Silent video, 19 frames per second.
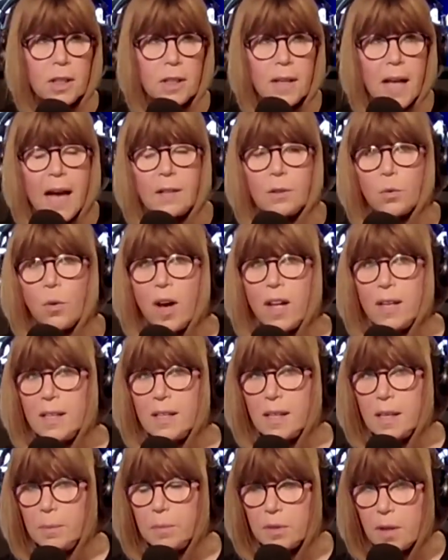And that is why he
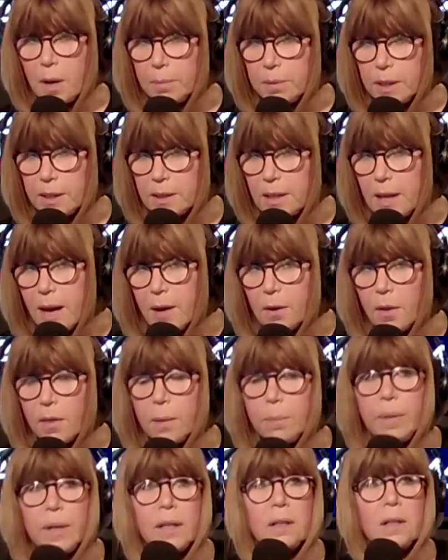keeps doubling down on
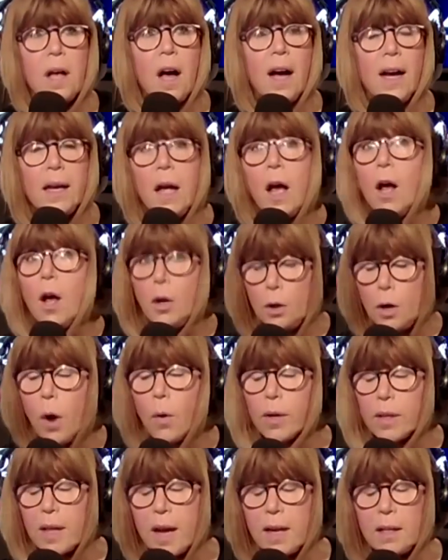the big lie,
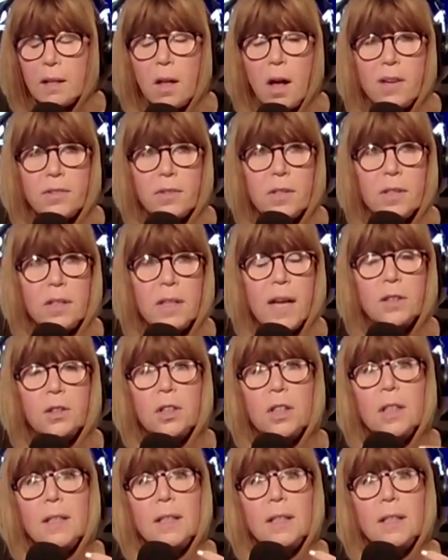knowing that he lost an election.